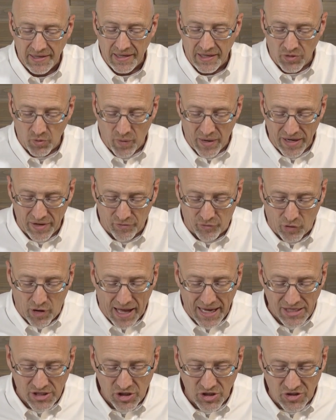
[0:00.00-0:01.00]
In the way of
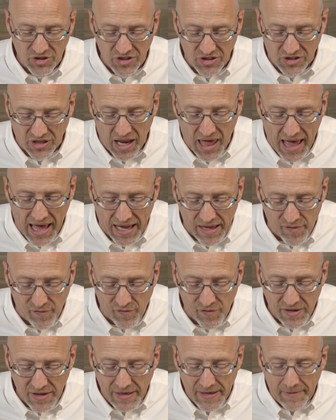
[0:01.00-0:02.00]
righteous is
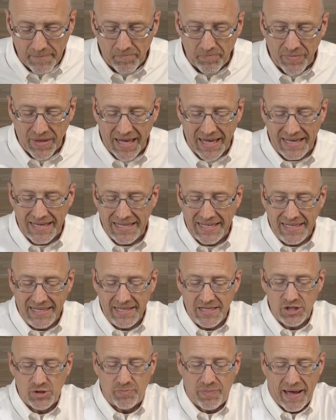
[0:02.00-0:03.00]
life, and
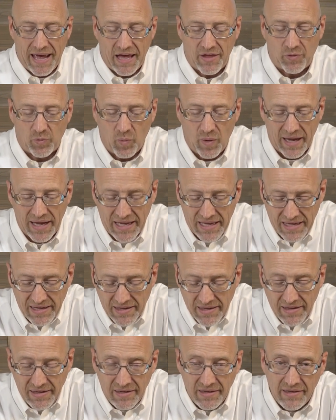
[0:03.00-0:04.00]
in its
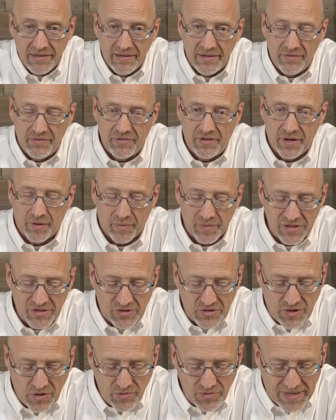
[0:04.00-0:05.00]
pathway there
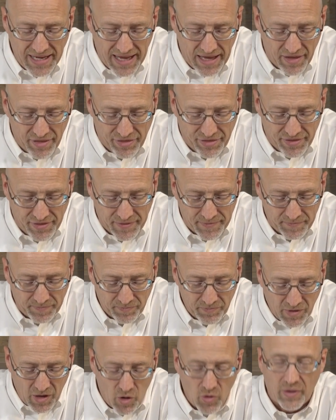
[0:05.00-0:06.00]
is no death.
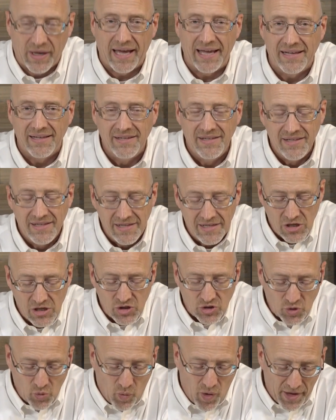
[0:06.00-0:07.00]
Okay,
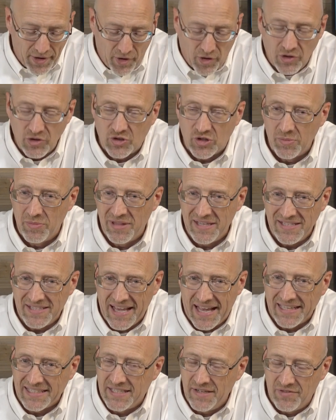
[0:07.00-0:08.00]
so what are some of
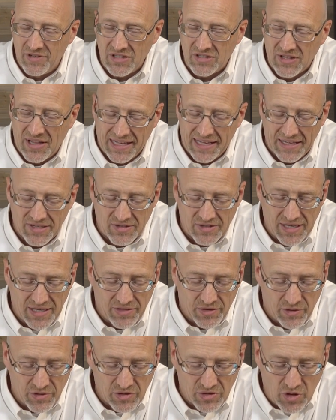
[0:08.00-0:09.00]
these activities? Like I
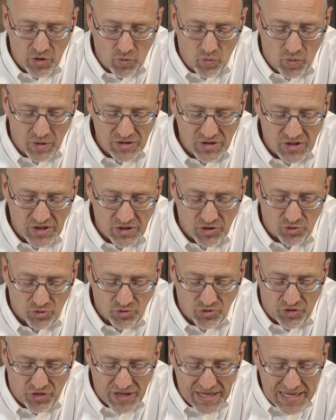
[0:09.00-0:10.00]
said, there is no one
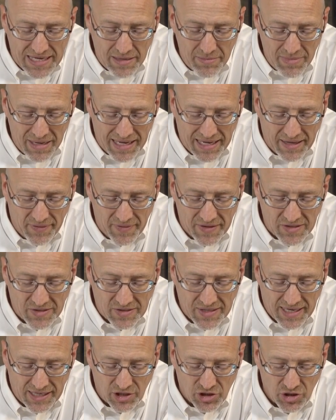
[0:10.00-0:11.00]
central theme in this
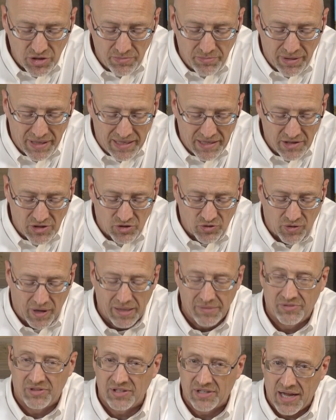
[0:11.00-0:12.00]
section, but it
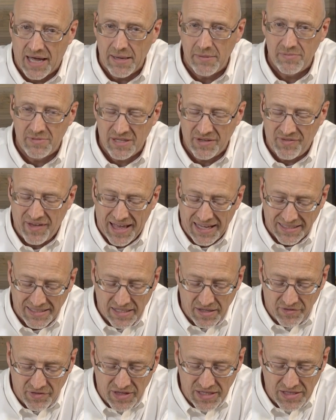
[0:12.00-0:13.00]
describes the types of
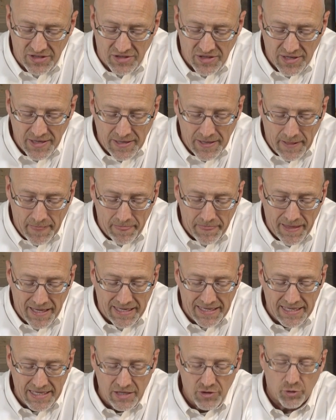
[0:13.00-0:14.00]
activities
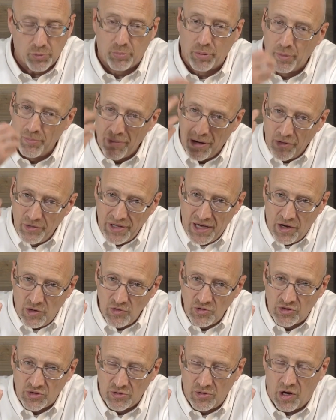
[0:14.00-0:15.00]
that either promote a
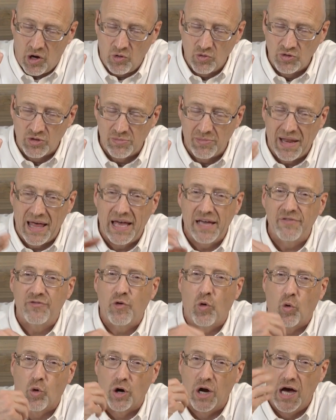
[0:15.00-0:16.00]
wholesome life
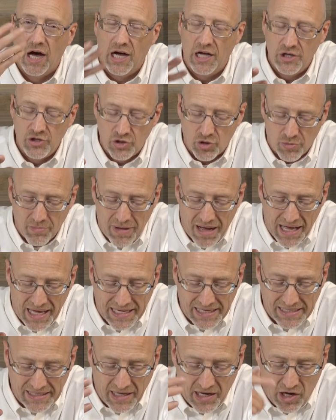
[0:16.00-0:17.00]
or
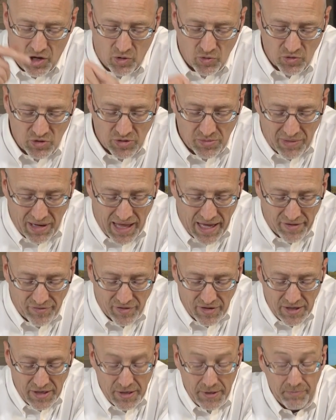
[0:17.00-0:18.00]
undermine a wholesome
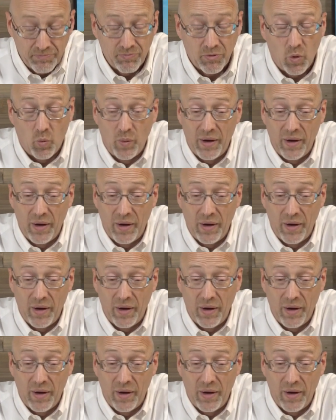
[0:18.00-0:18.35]
life.